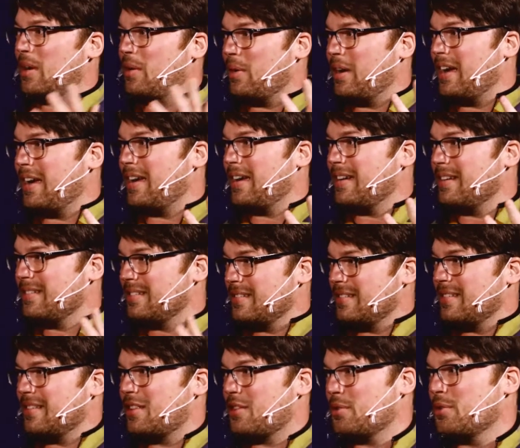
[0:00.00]
my way
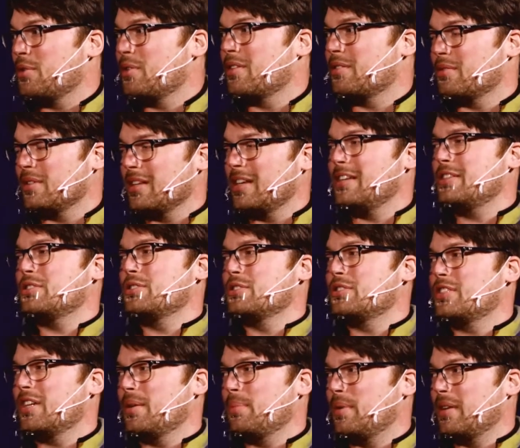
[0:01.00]
through the
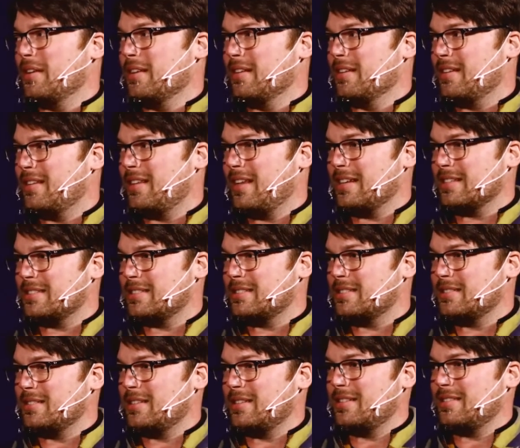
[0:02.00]
relationship. And
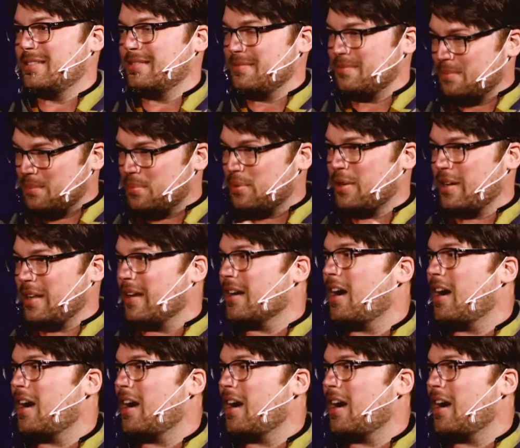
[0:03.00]
that's pretty